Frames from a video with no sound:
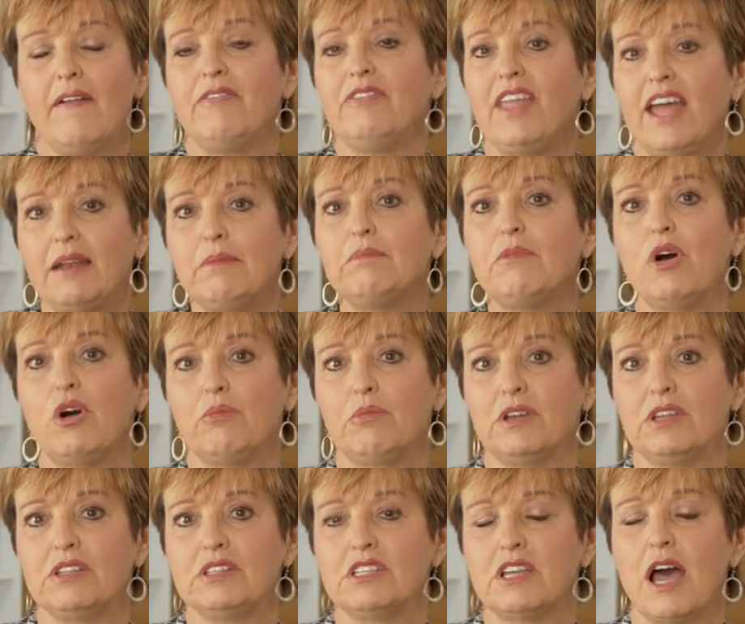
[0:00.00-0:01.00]
That
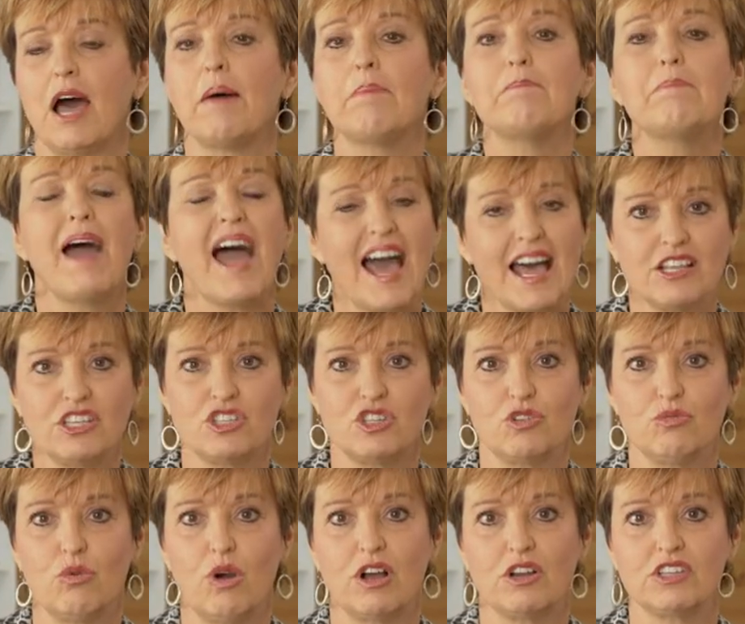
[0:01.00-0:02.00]
moment, a
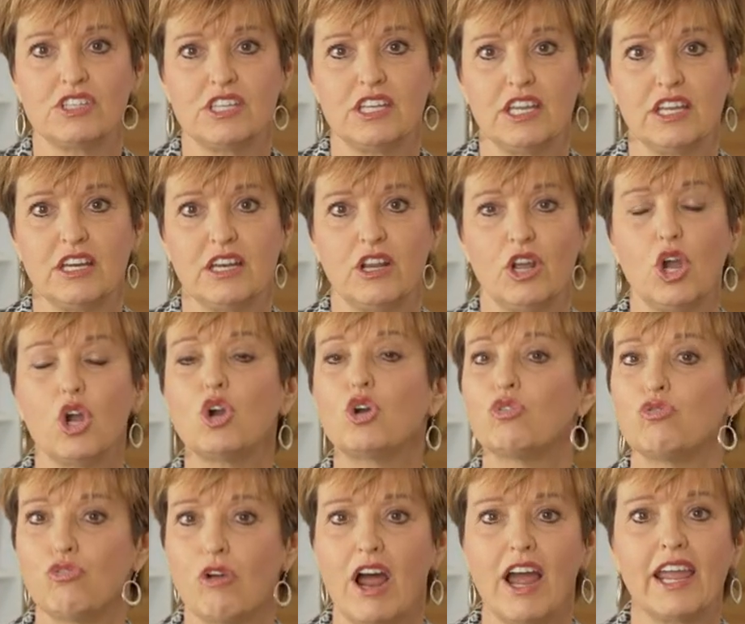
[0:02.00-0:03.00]
pastor walks in
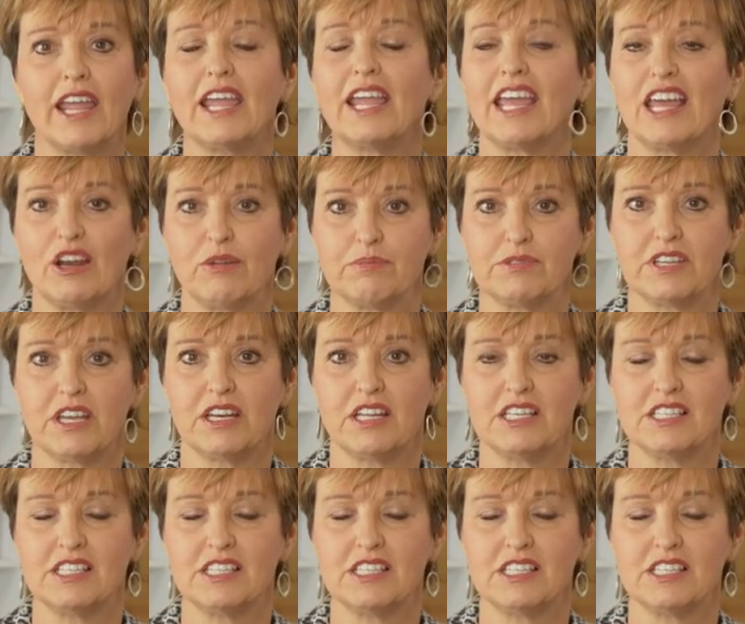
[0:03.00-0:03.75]
crying and upset.